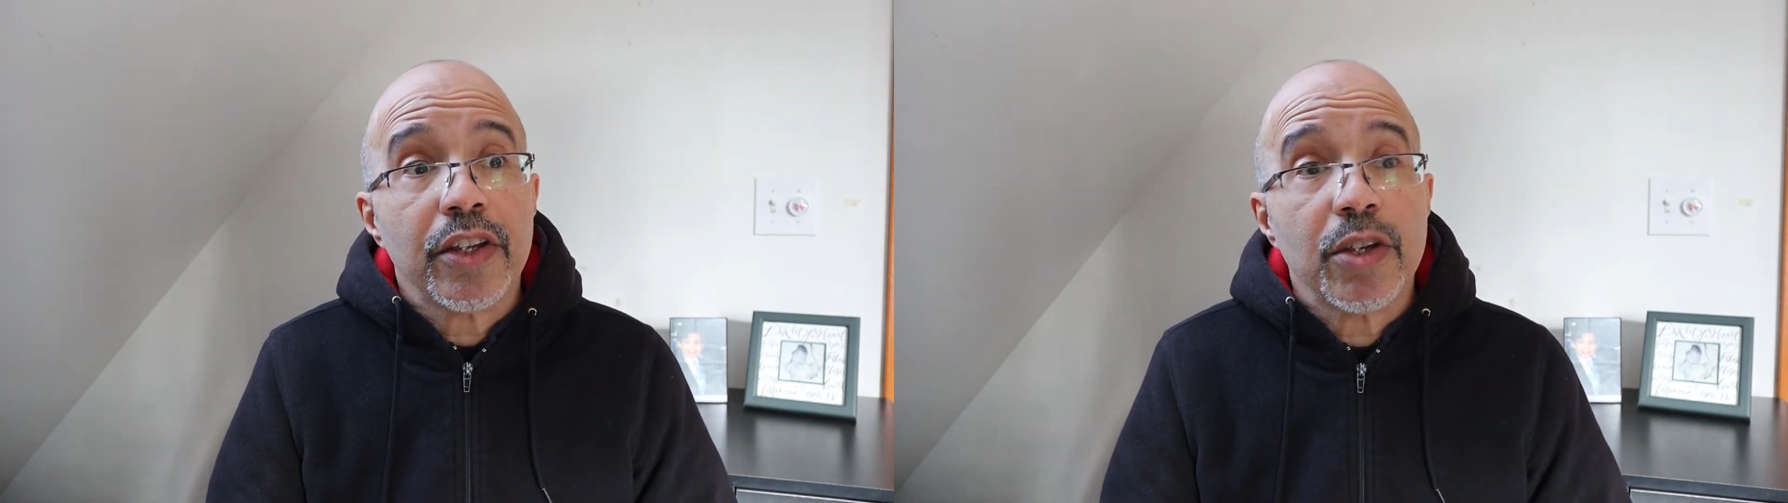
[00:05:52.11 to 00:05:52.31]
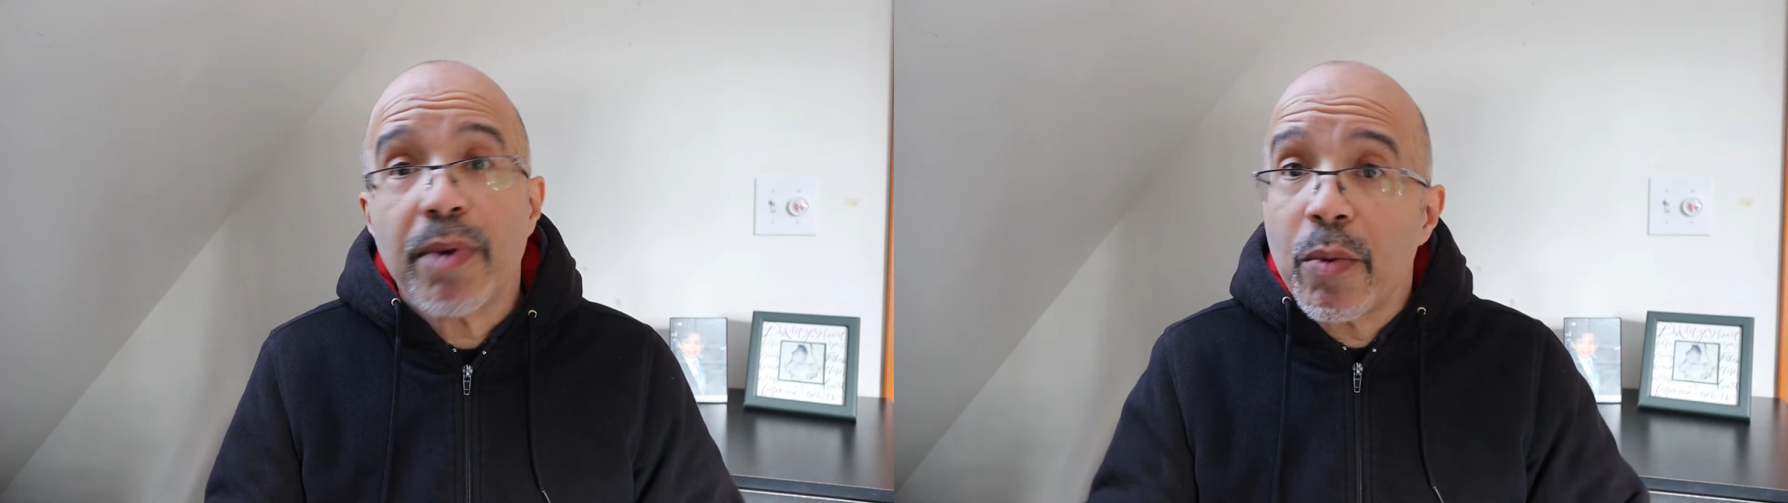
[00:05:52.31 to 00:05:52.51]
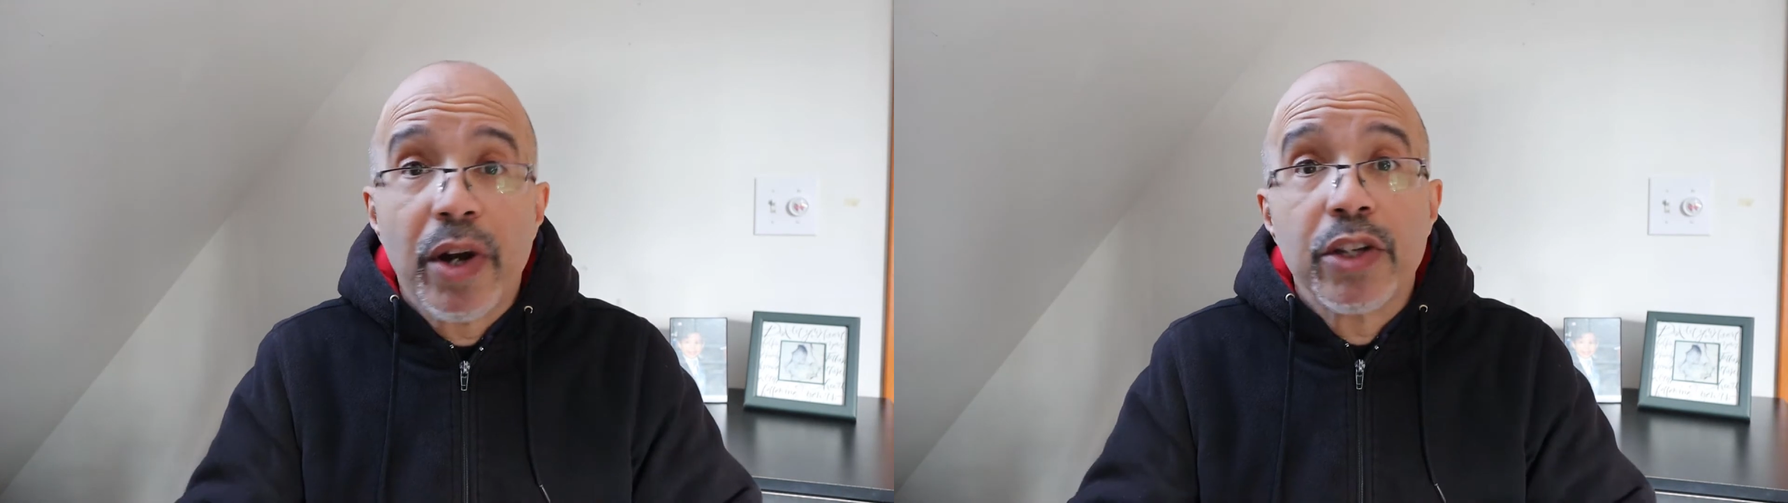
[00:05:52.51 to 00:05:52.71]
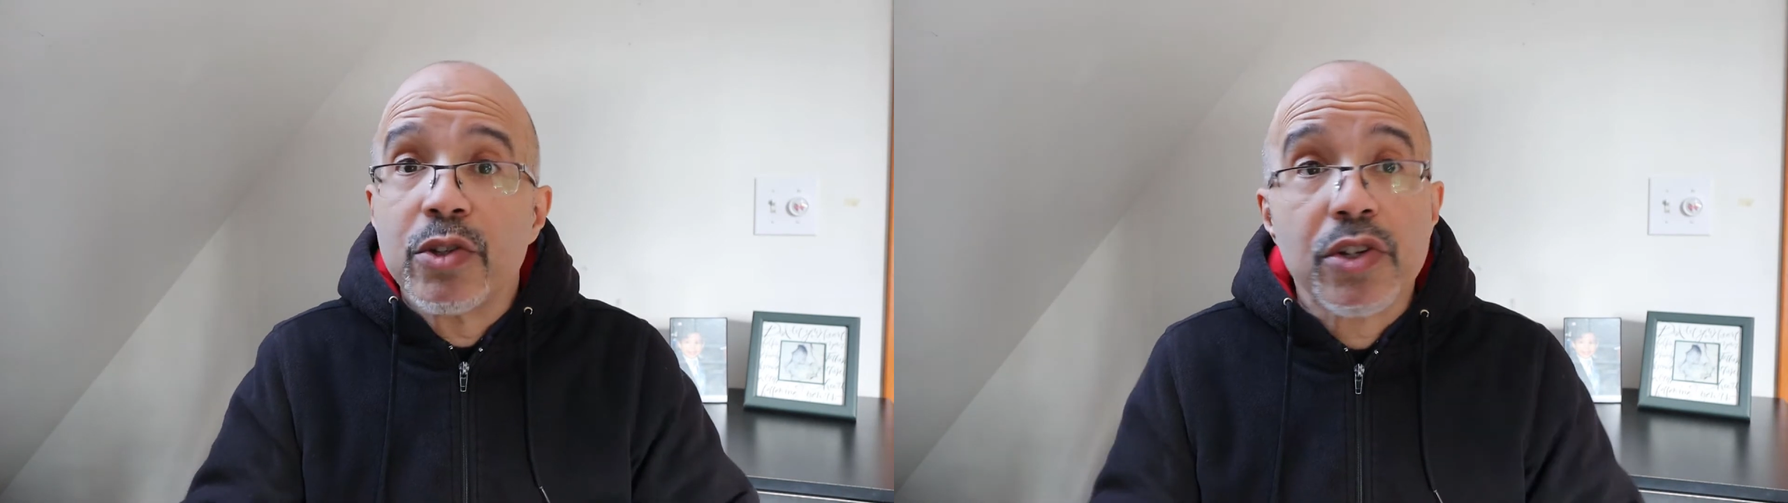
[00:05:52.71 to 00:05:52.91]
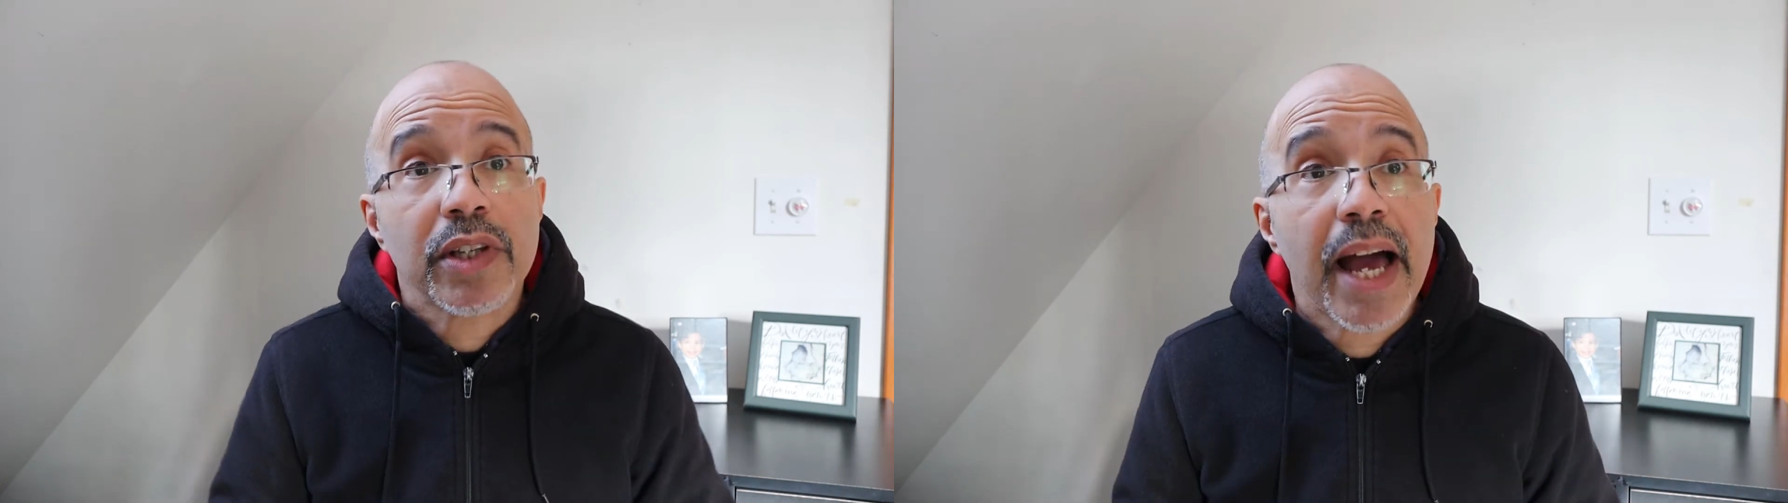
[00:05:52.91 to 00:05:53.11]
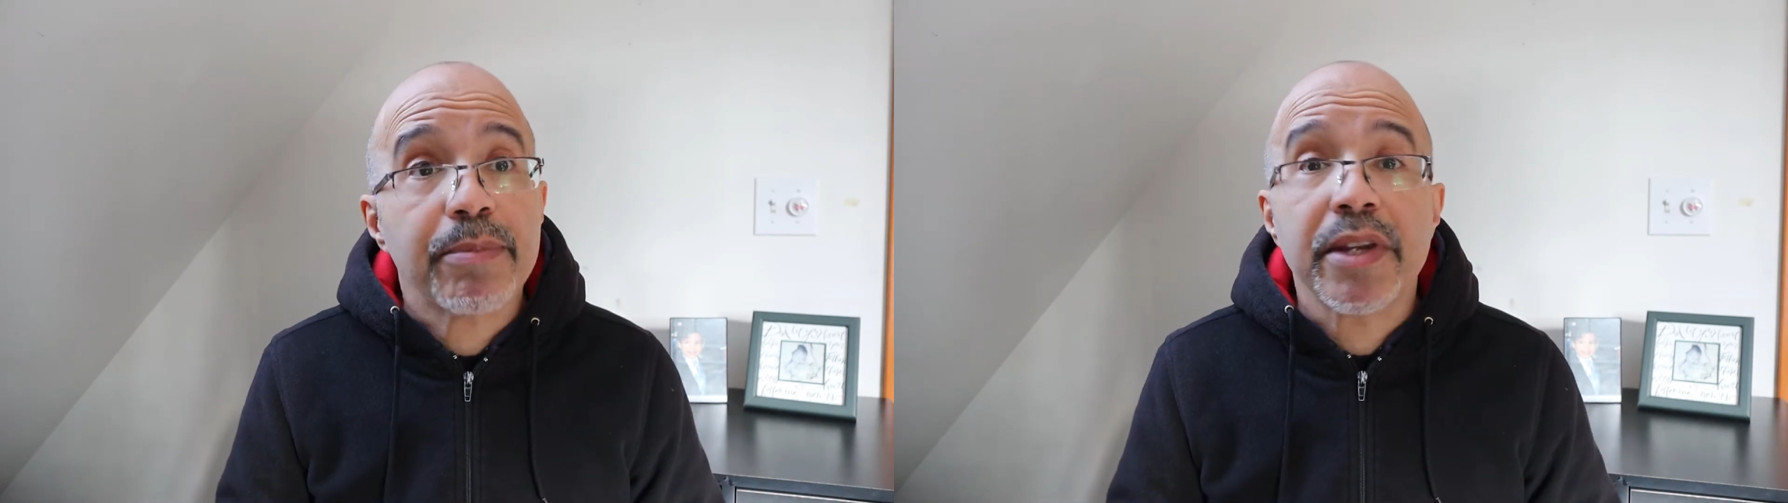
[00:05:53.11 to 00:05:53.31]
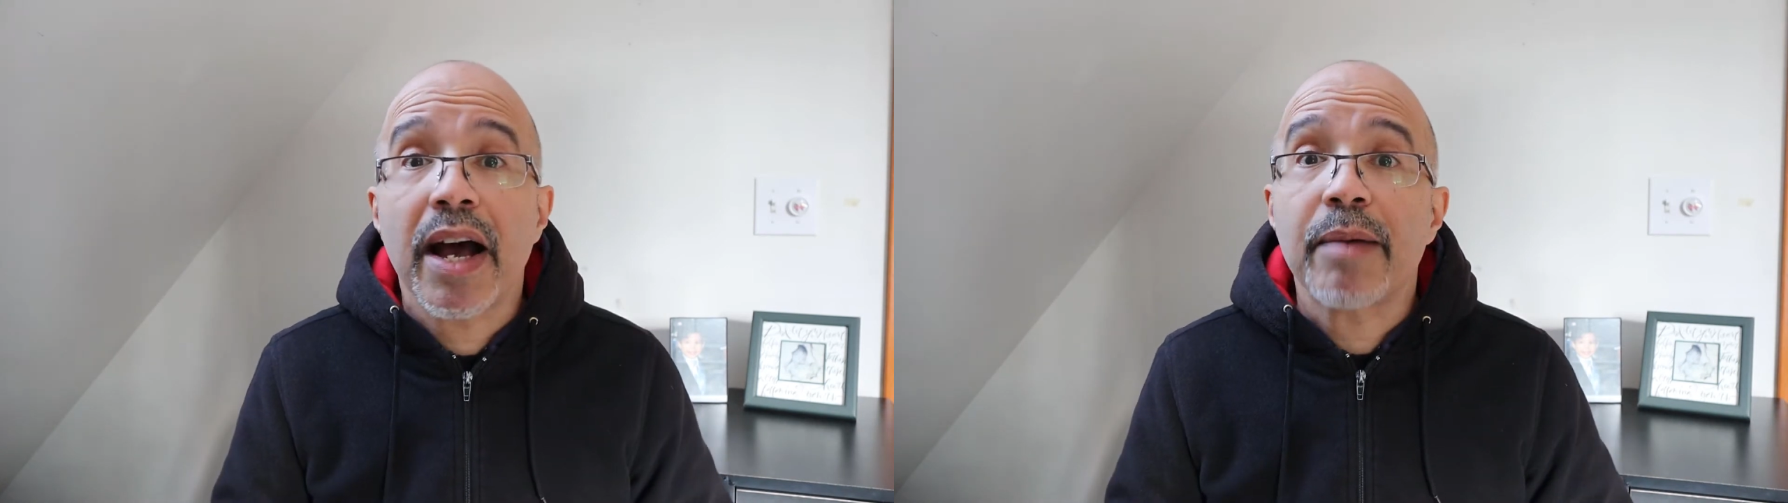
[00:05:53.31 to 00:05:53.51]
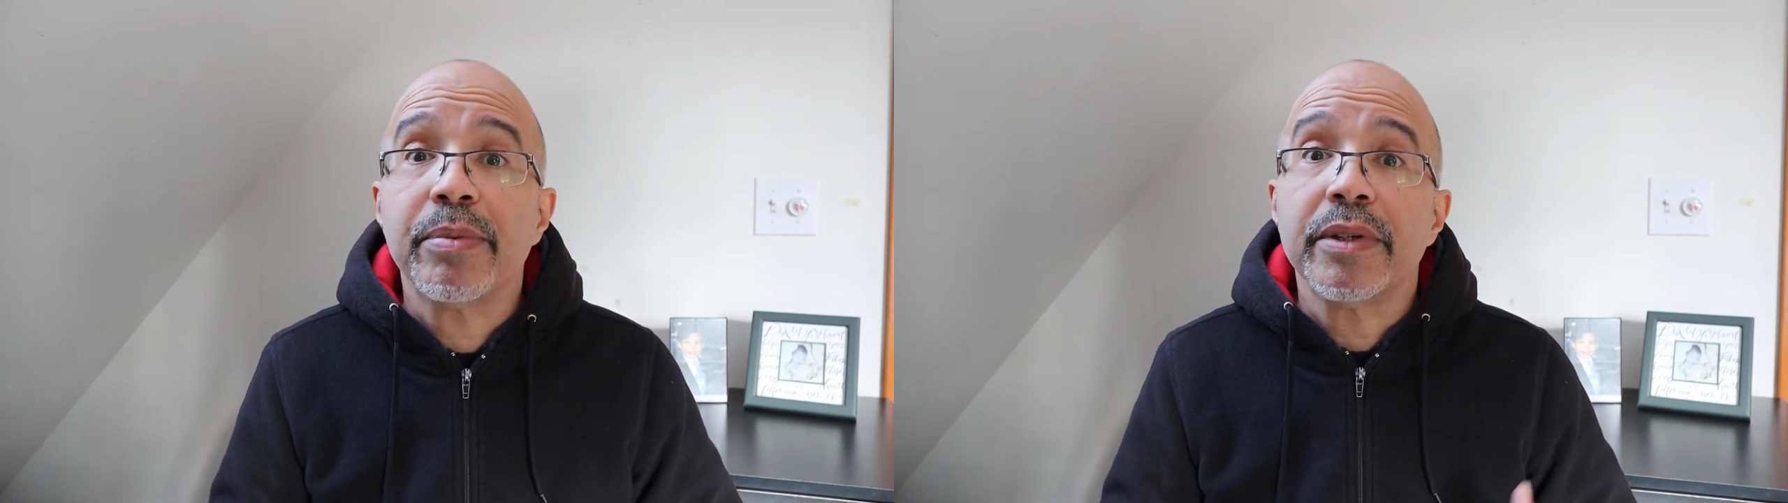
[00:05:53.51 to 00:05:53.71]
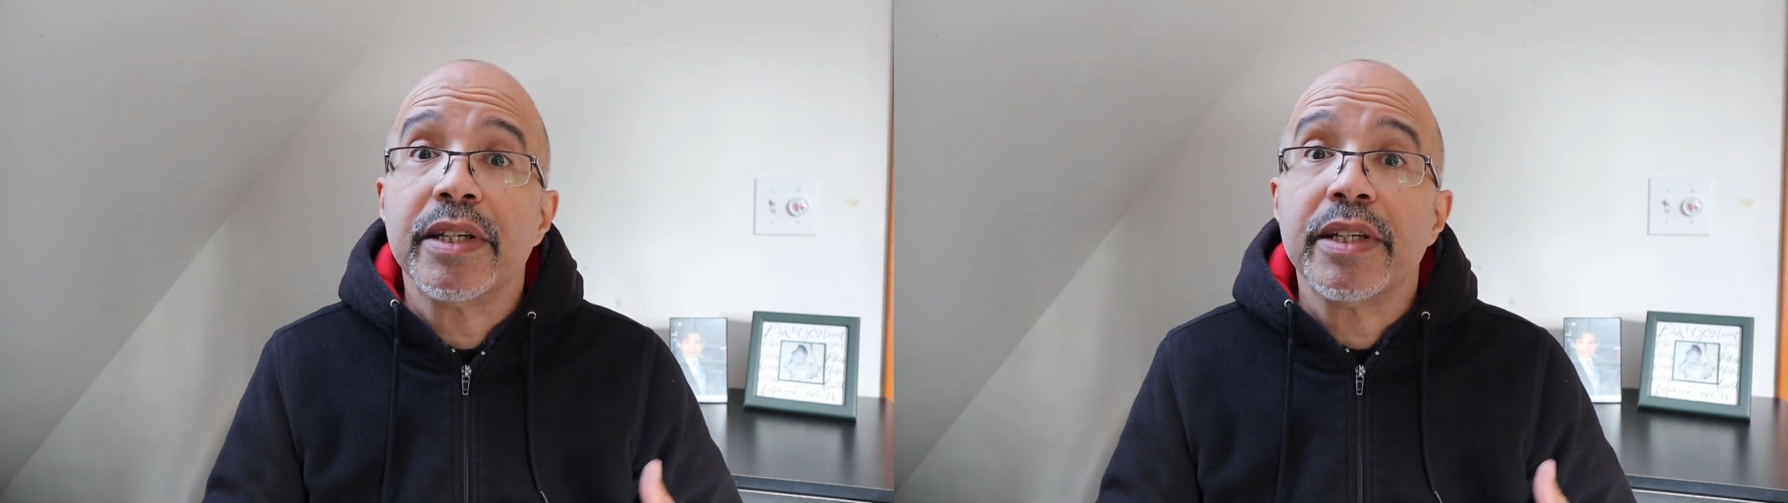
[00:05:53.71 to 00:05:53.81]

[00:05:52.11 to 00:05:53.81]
you might want to use your laptop,